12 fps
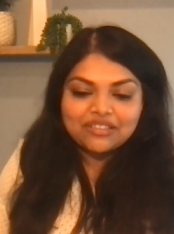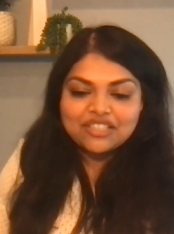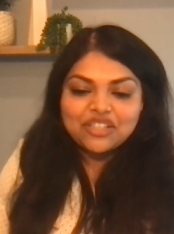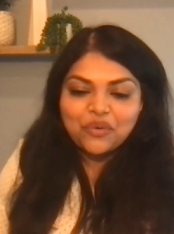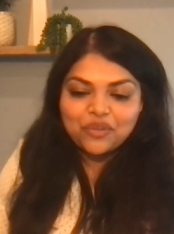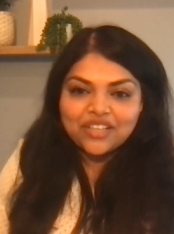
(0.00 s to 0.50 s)
this
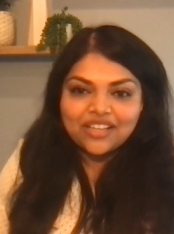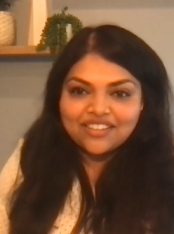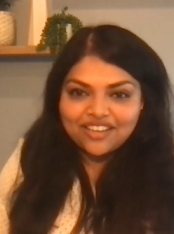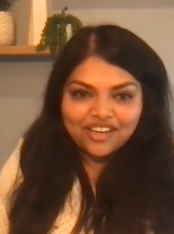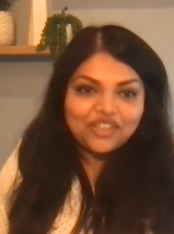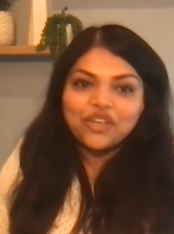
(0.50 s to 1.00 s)
know that
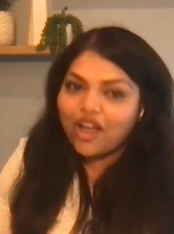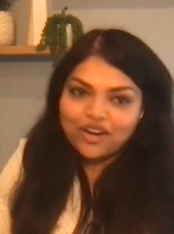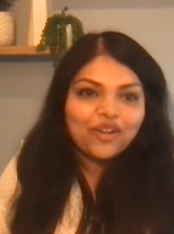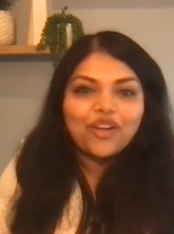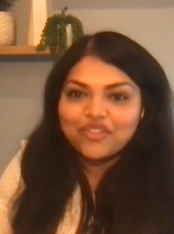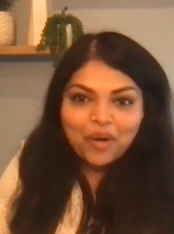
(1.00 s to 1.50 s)
there are not a
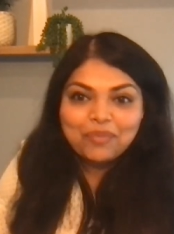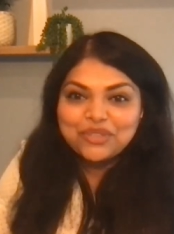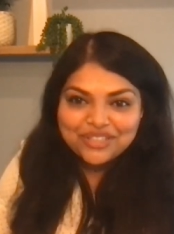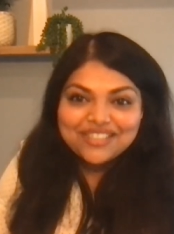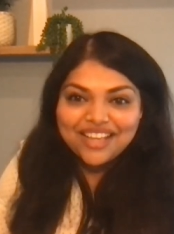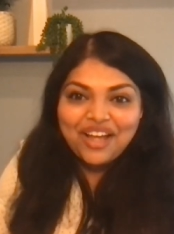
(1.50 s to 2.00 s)
lot of
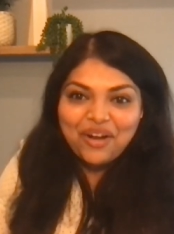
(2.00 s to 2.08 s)
options